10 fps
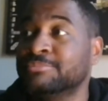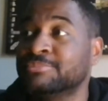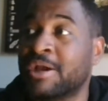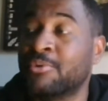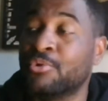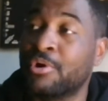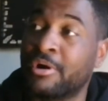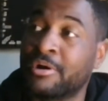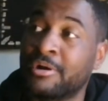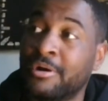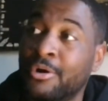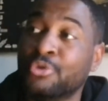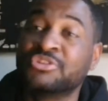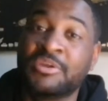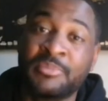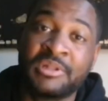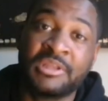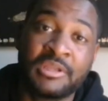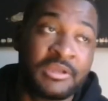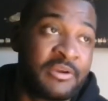that will
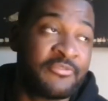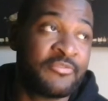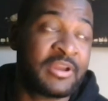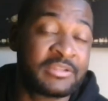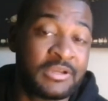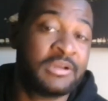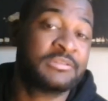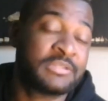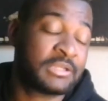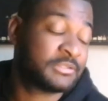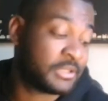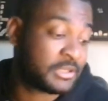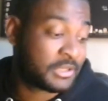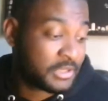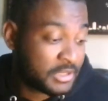ultimately affect us, I think